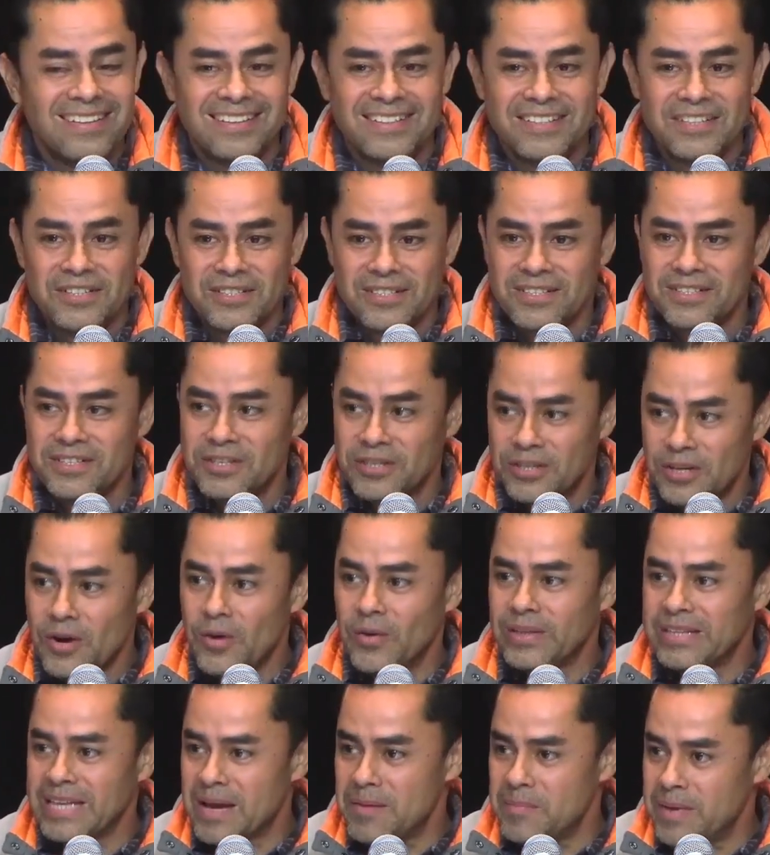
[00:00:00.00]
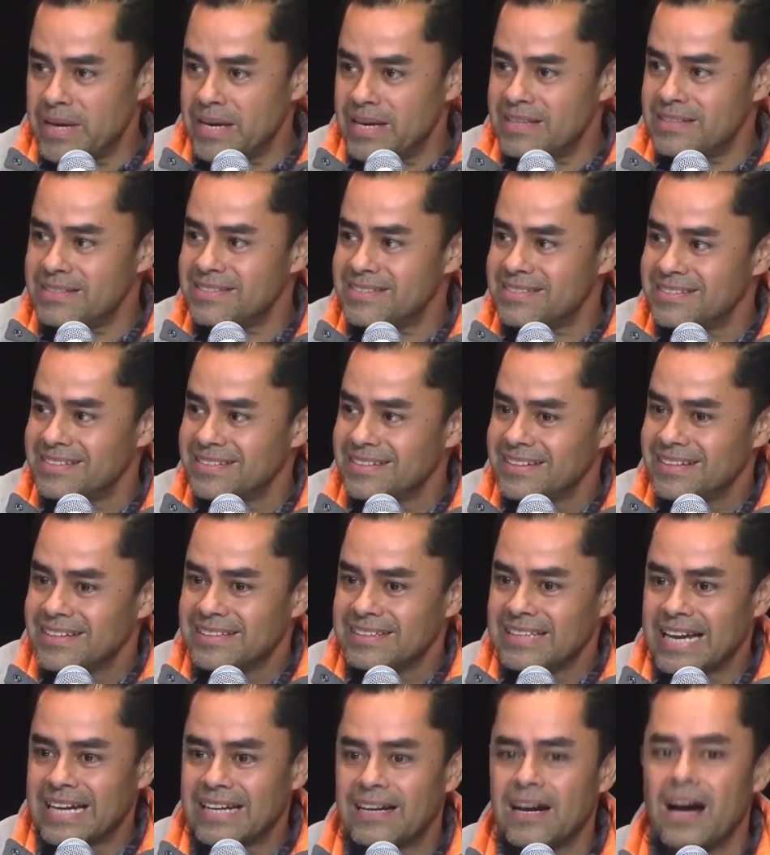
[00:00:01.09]
You know what that means?
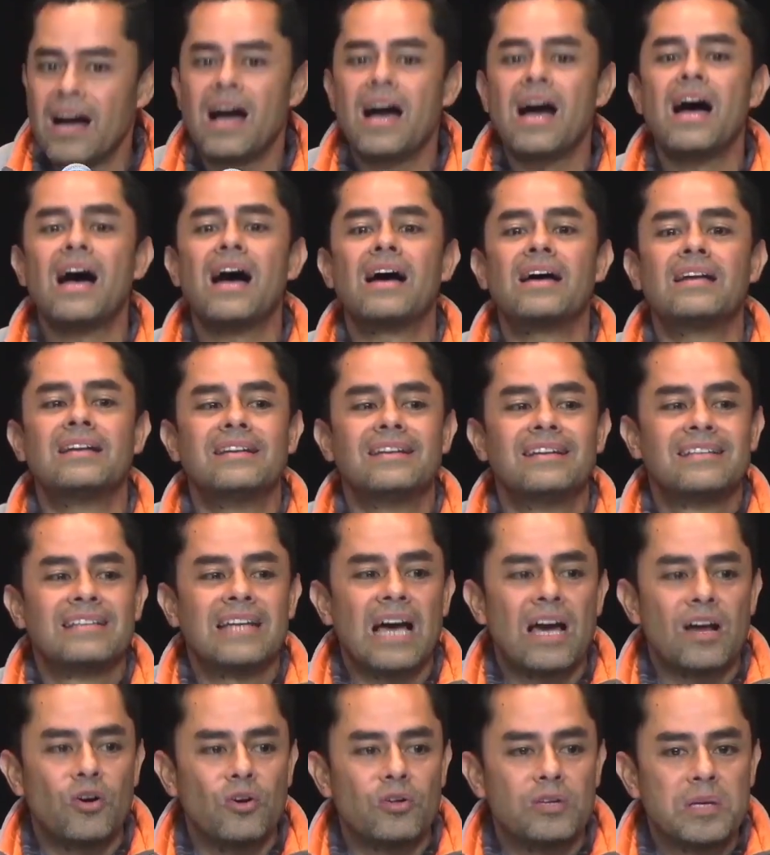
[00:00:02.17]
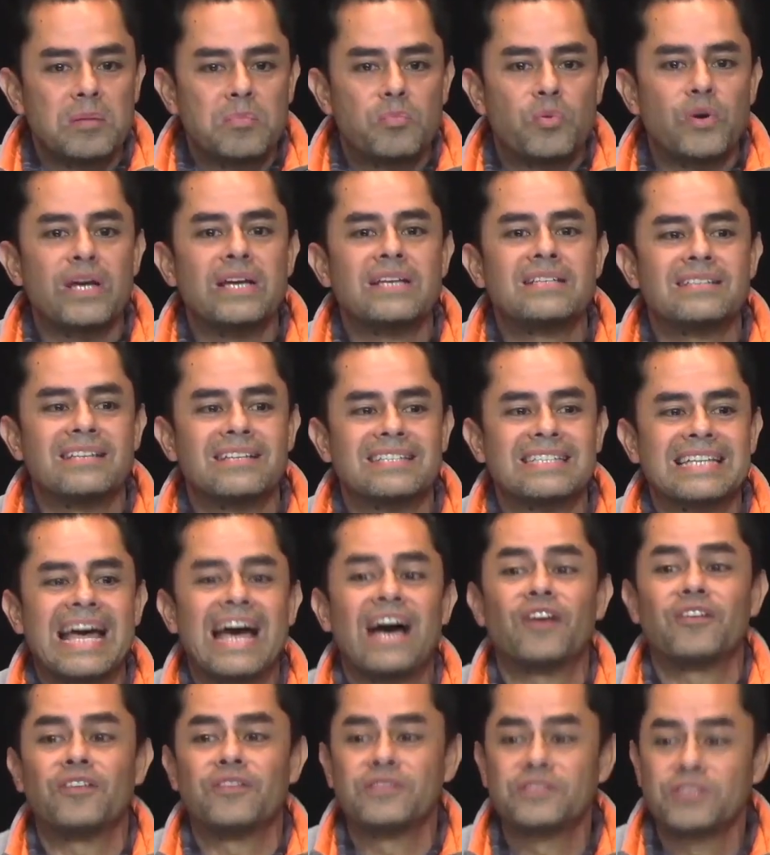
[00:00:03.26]
That God not only brings us
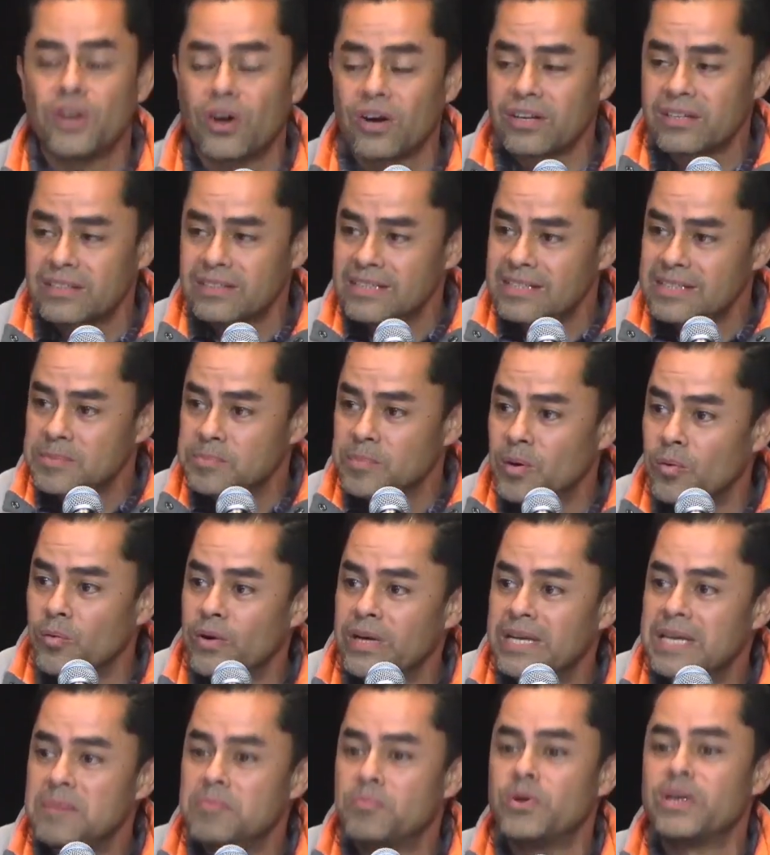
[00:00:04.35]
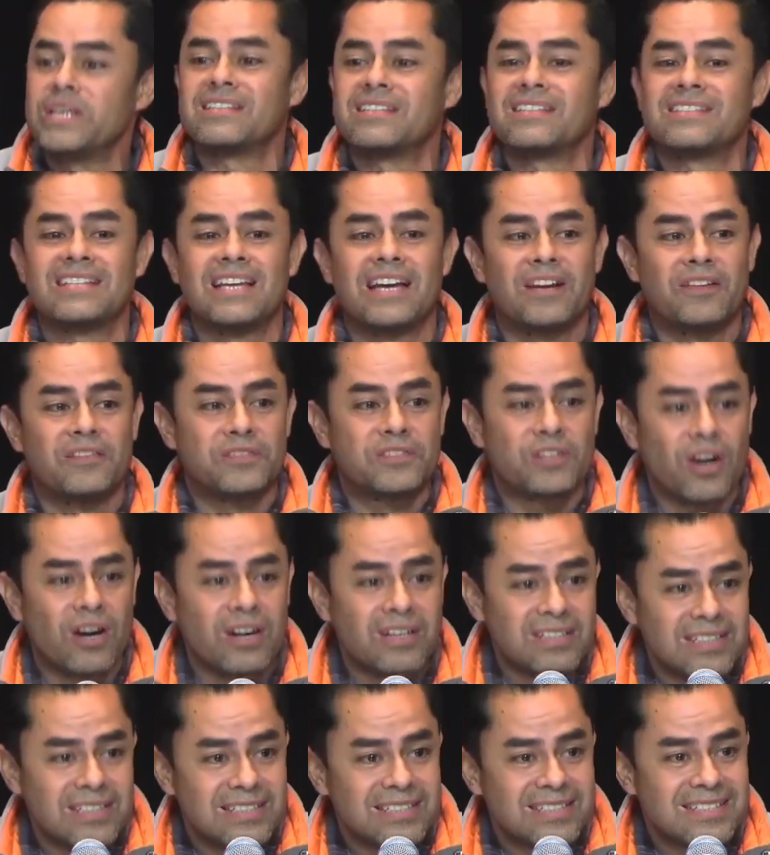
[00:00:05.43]
out of darkness, but when he brings us out of
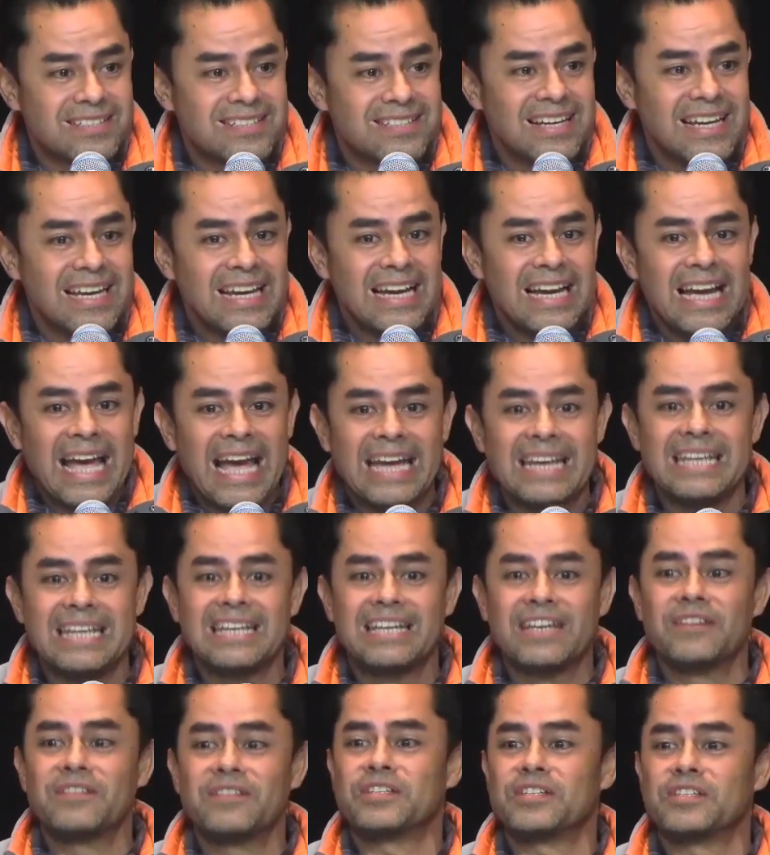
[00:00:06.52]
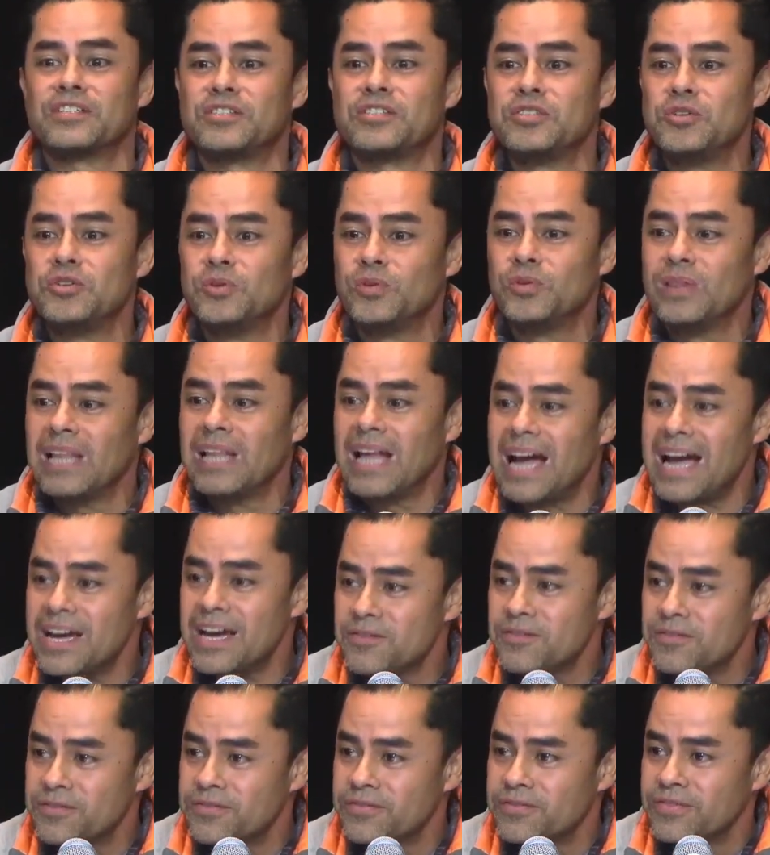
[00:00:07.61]
darkness and he gives us new
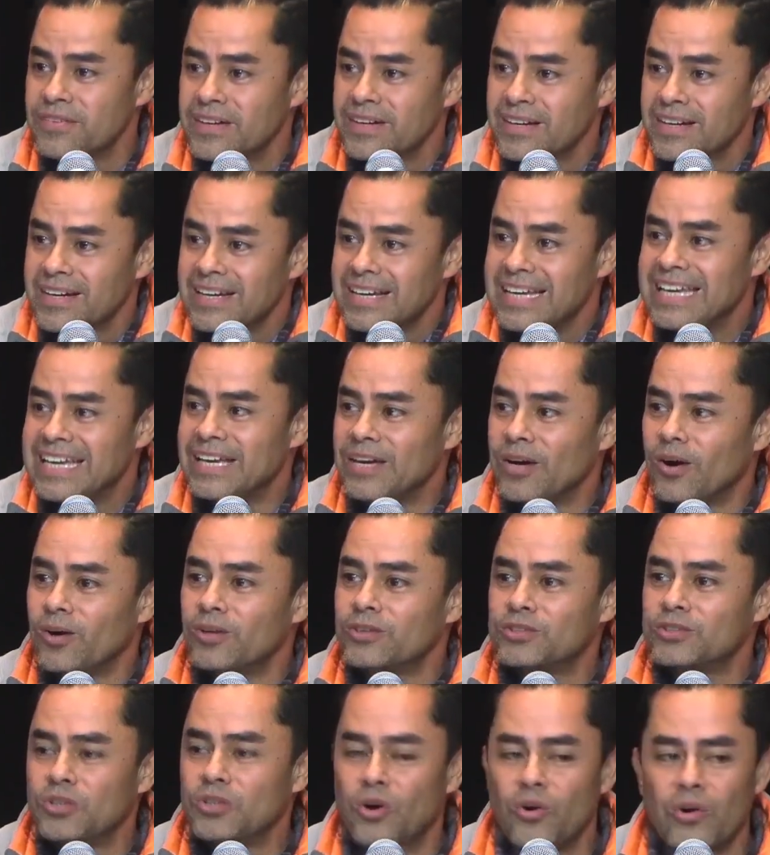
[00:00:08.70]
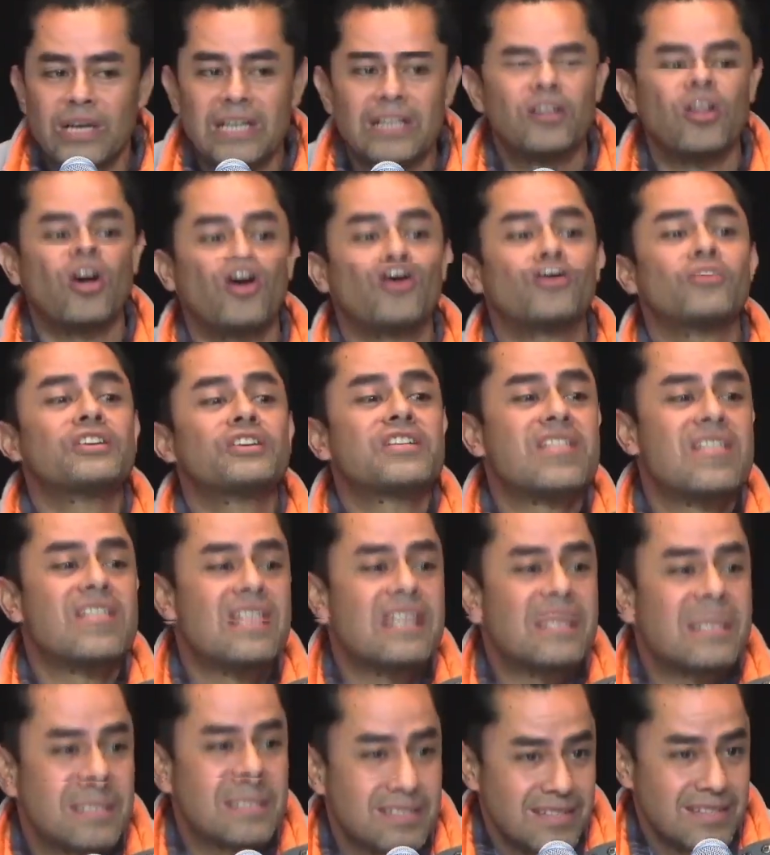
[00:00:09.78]
life, he also
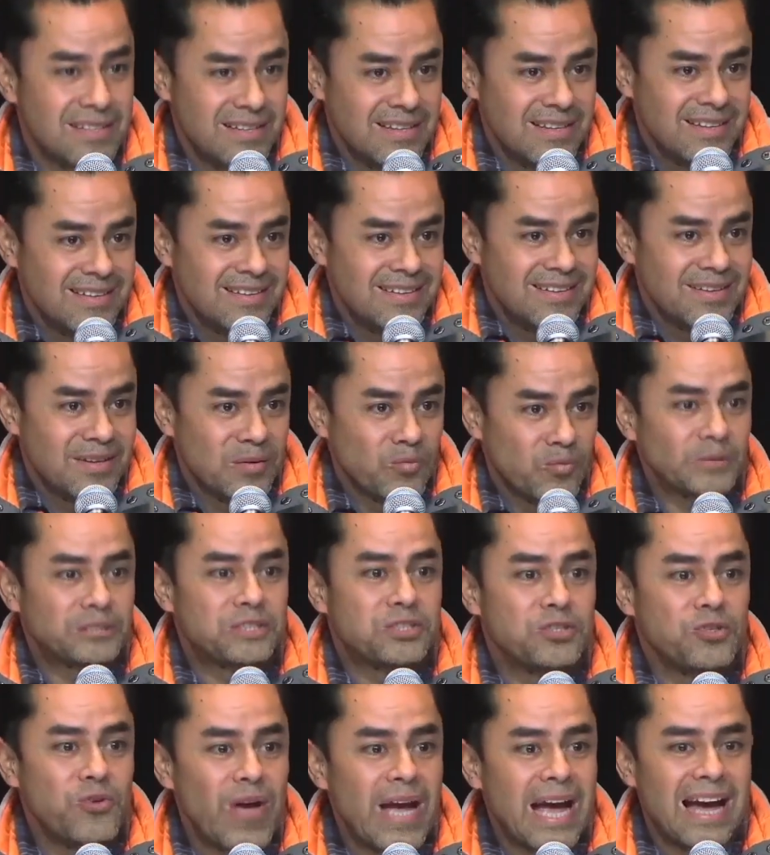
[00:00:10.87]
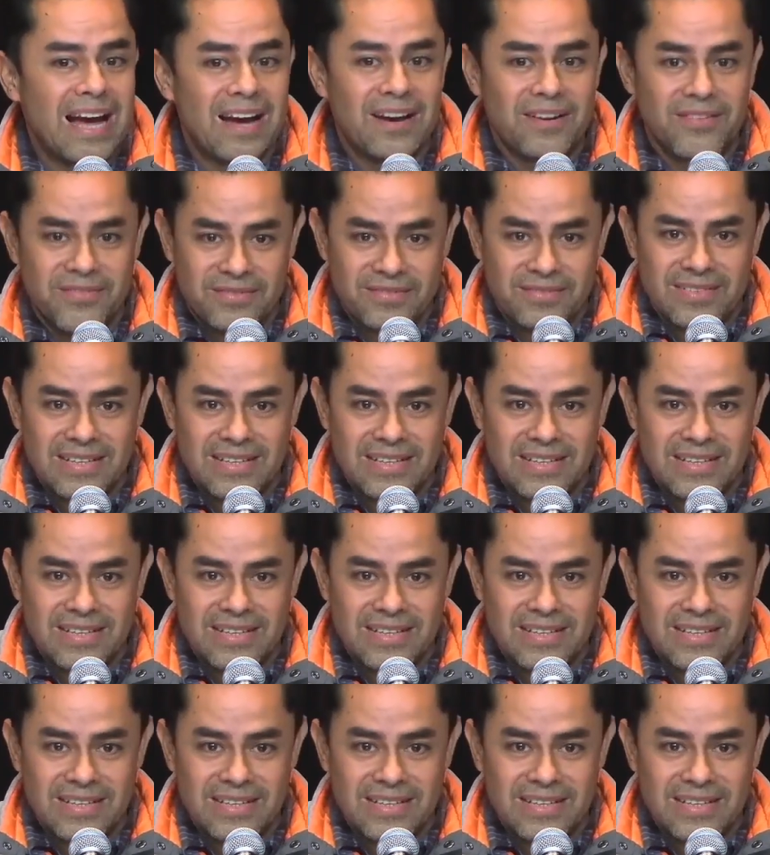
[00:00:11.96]
enlarges what you have.